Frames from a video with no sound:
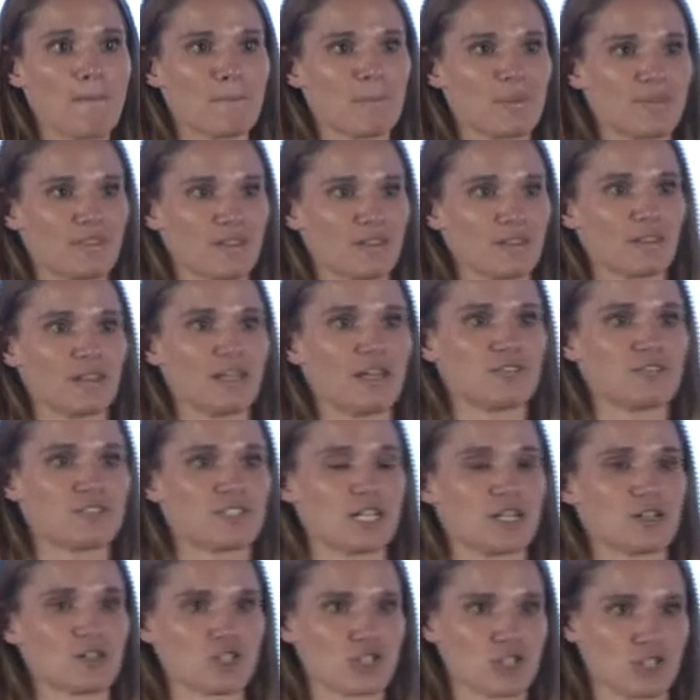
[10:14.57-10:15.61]
but the lift
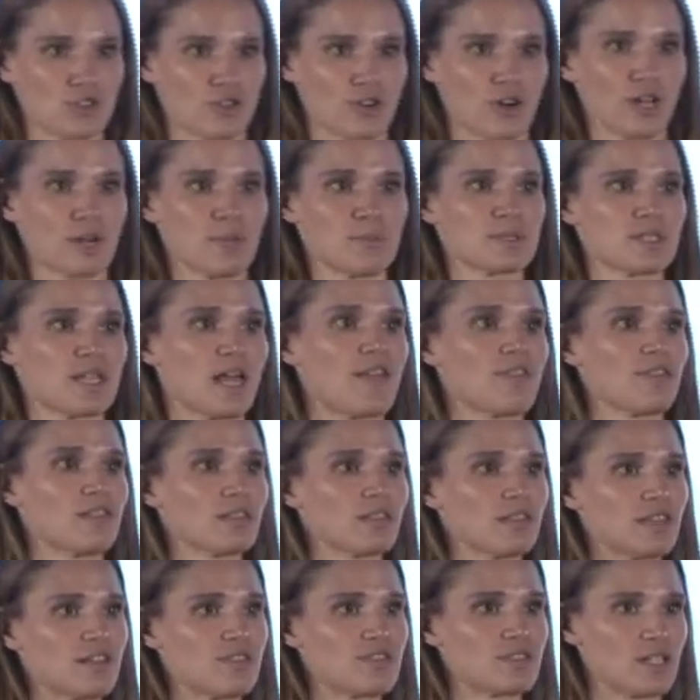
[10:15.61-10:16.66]
in streams and the
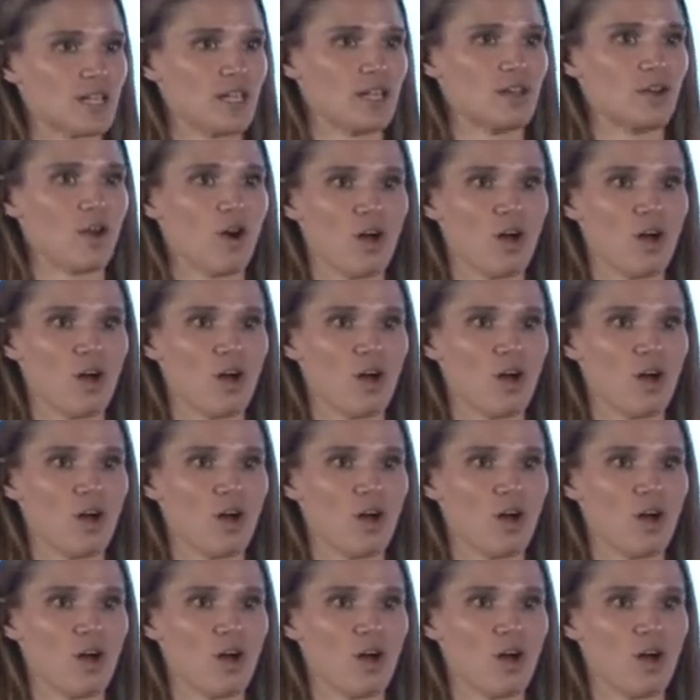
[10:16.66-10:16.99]
lift in